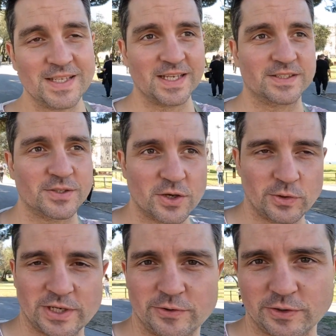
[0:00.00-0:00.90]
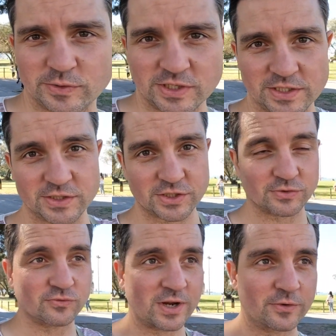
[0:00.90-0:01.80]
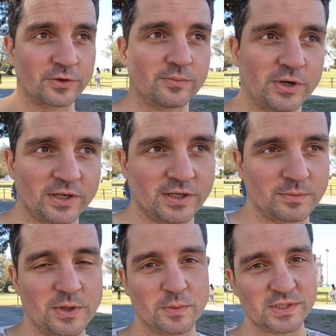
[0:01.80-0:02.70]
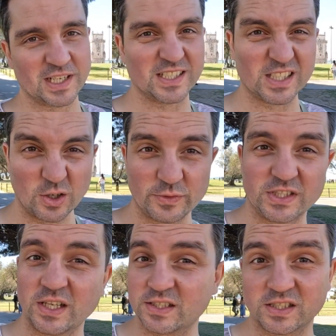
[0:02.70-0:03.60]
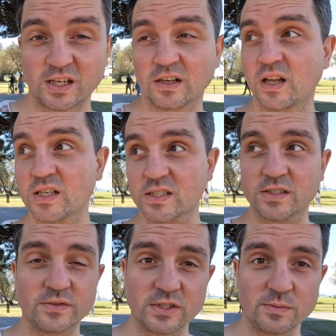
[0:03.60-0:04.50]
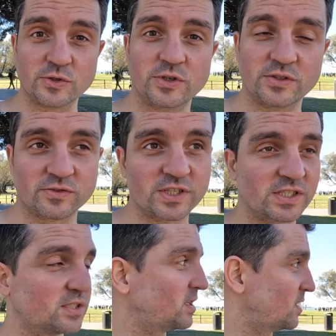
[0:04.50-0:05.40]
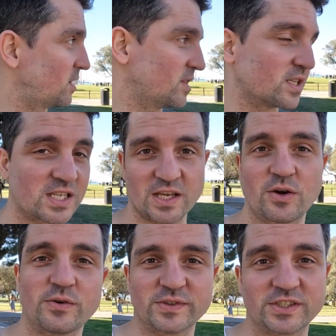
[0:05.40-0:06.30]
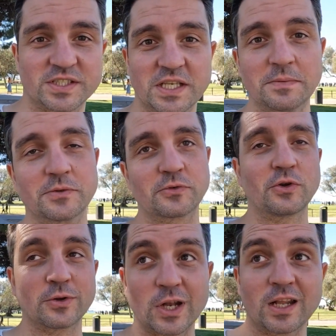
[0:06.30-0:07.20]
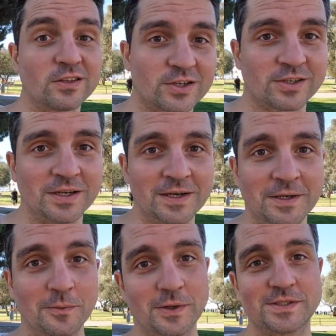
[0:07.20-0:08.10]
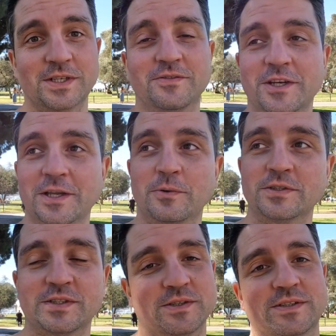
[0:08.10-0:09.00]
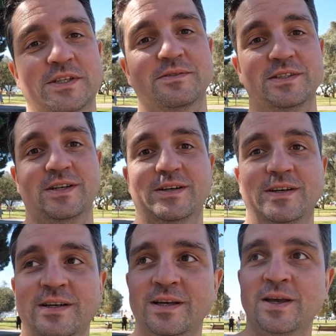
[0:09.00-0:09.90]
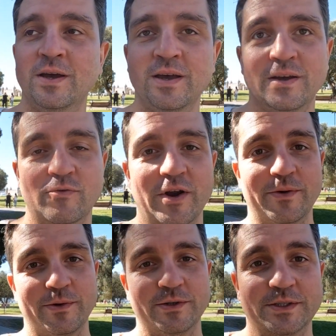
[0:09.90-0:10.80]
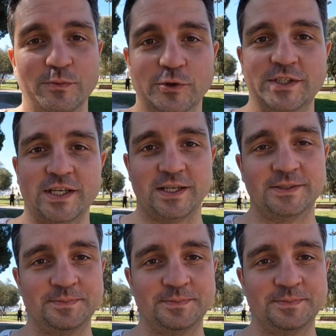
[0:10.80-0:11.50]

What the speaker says: Yeah, so the whole area was like surrounded by like people selling selfie sticks and sunglasses for some strange reason, and like the ticket office just seemed to have gone on lunch, weren't serving anyone, so I was like, ugh. Right, well, there's more to see.